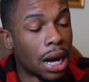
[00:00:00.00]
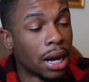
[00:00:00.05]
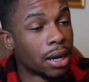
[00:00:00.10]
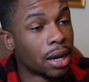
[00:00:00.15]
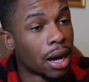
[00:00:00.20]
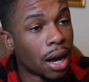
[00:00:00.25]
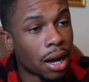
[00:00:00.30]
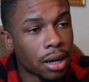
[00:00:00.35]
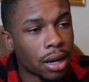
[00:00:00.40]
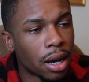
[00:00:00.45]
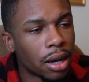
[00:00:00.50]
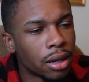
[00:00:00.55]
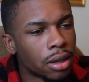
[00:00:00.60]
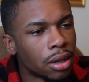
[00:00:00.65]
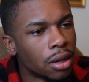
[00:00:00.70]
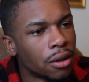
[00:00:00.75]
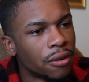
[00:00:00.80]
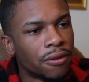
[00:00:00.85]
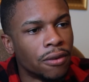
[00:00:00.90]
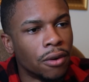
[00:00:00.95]
I got an
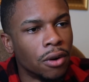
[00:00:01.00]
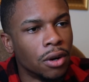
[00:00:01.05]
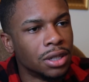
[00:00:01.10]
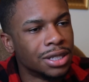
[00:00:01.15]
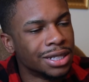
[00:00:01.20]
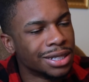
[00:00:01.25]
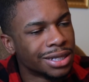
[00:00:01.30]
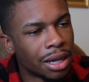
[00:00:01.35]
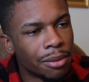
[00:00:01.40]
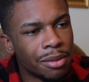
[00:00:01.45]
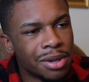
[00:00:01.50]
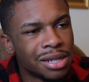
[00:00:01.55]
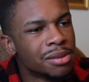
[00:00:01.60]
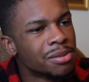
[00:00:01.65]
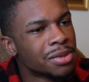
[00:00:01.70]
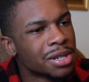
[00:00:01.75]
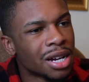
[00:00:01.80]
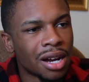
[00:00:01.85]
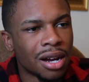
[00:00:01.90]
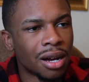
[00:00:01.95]
idea for it. Just give me
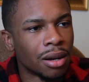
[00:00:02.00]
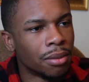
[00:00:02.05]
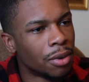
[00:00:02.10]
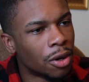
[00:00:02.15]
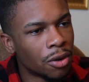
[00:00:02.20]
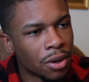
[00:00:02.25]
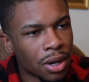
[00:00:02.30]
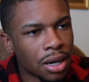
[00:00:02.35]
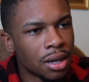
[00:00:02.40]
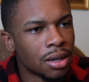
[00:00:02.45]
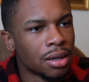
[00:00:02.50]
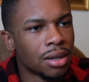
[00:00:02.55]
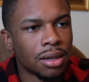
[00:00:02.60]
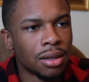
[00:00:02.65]
some time, okay?